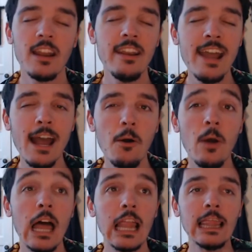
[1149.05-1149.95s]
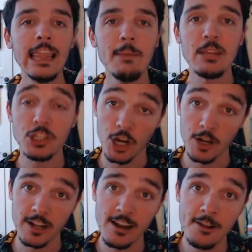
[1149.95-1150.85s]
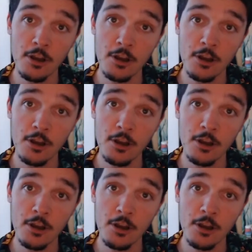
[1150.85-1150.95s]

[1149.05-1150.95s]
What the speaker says: Now, let me turn it on